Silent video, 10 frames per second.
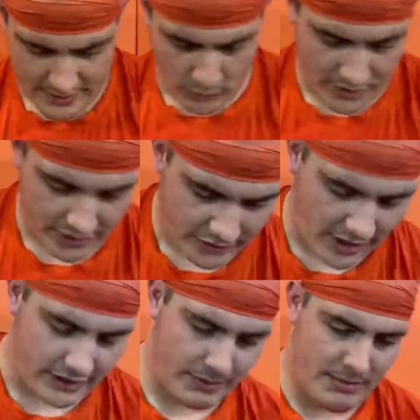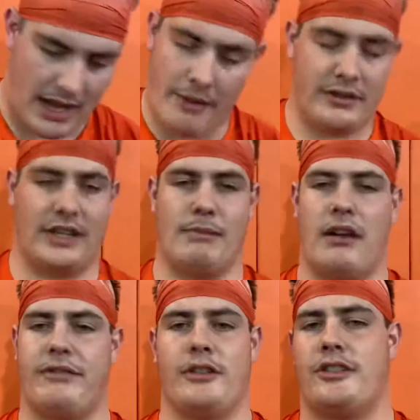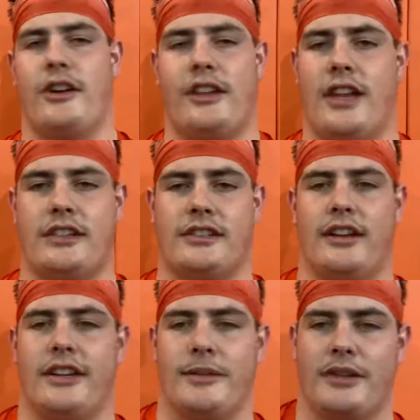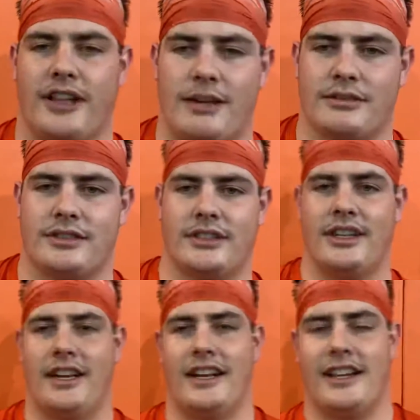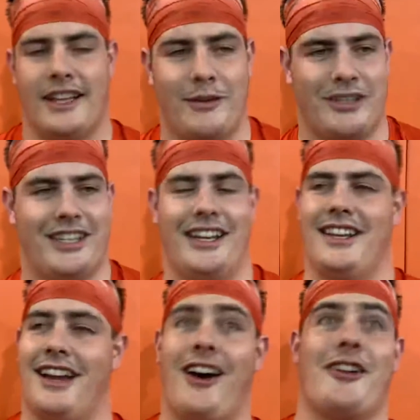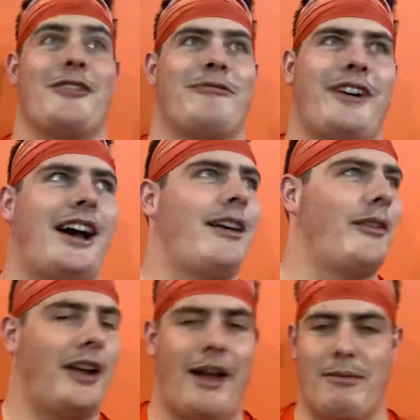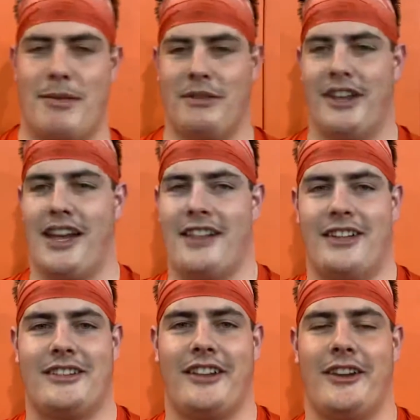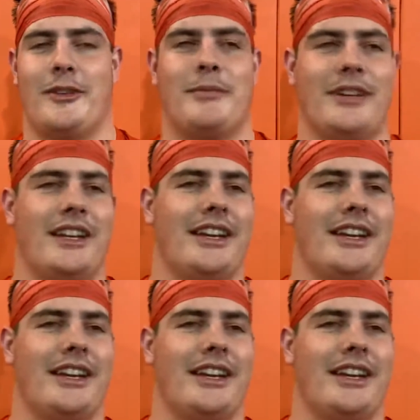The one that stood out to me, I would say my first start at Texas A&M. That was 105. Well, how many people they got in that stadium?